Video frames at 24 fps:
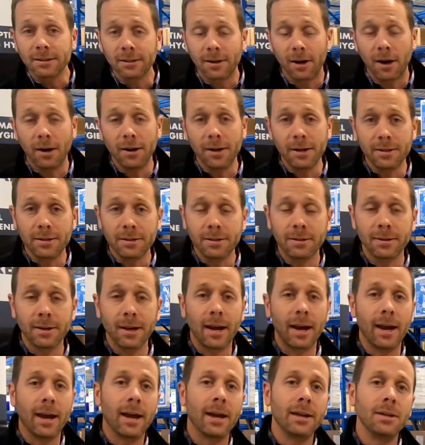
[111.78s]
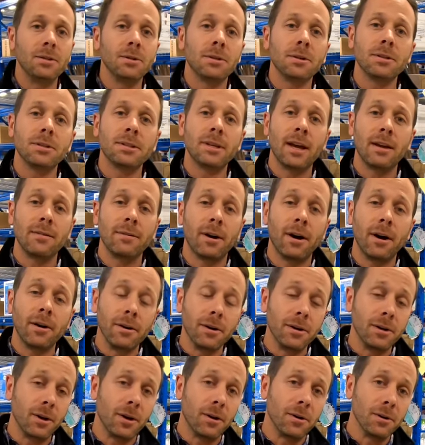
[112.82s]
on it, and you can save
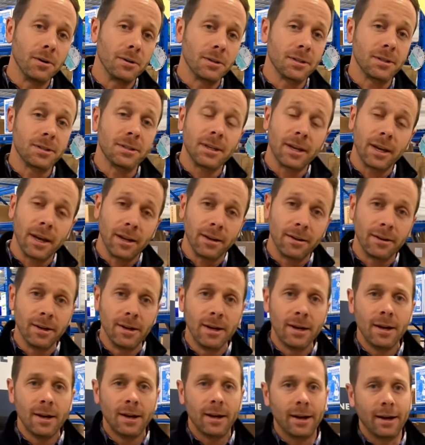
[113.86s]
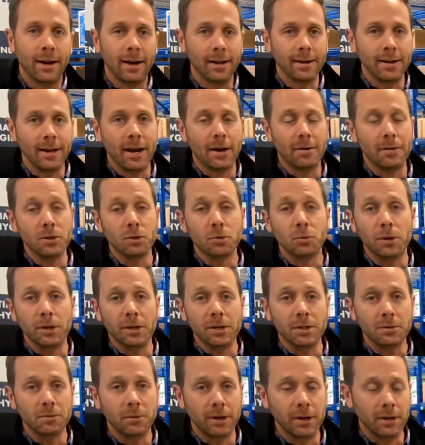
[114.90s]
$100 a skid uh, now in
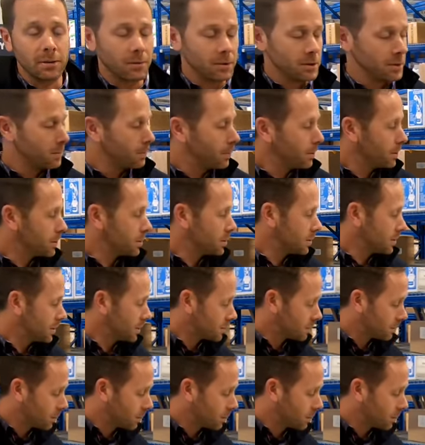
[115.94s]
2020 when you purchase this